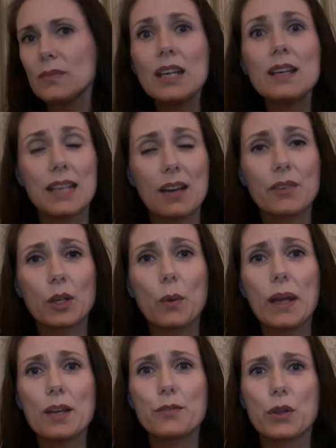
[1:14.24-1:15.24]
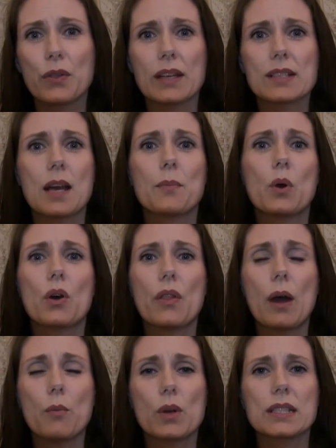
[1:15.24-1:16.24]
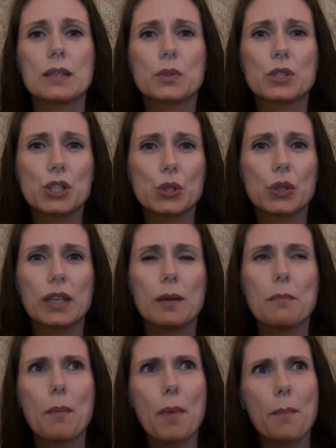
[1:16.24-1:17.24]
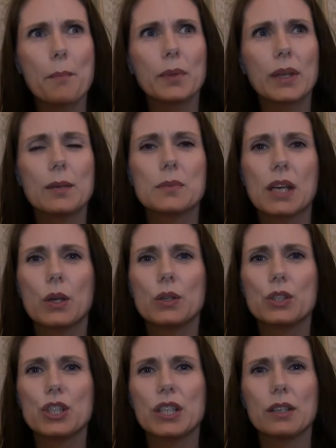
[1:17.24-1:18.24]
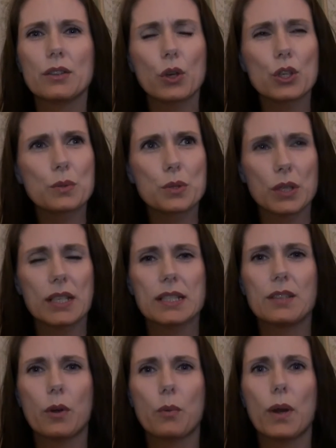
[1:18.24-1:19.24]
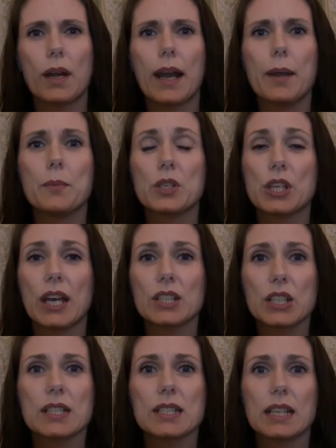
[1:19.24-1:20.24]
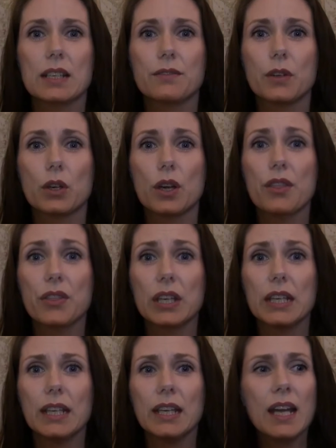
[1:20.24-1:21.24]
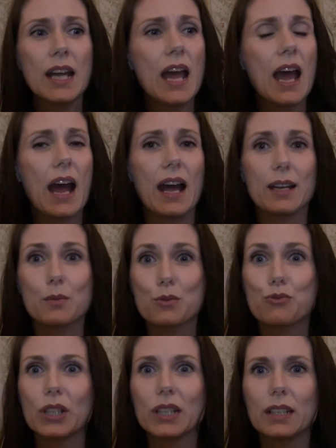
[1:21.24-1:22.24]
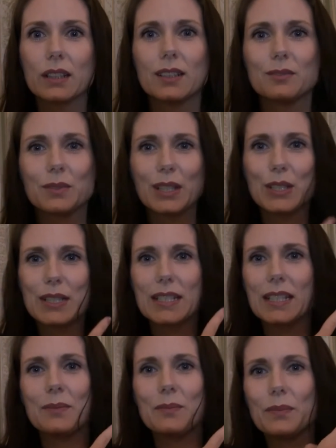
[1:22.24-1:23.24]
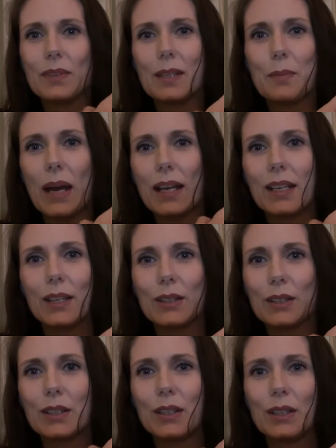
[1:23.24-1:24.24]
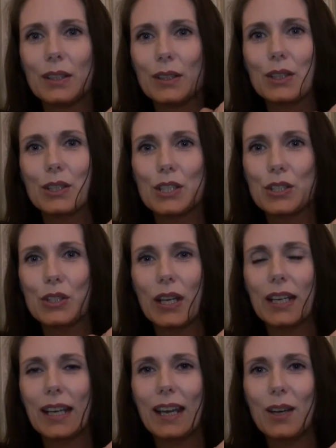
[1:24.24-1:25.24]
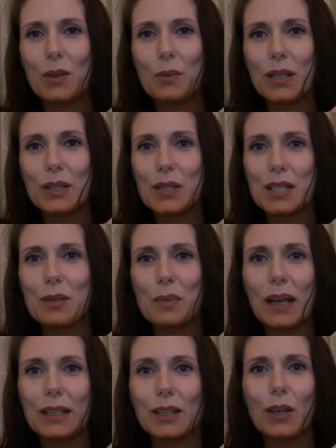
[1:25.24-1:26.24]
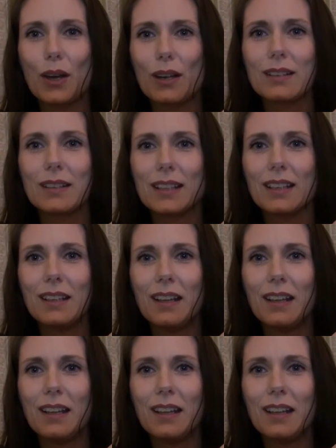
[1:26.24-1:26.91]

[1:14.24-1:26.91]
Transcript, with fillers: yeah, I've got quite a few things that I bought that I wasn't able to show you. My mum came down, she thought she was going to stay for one night, but she actually stayed for three. And it was really, really, can you see in the background? Look, she's trying to get on the windowsill behind the curtain to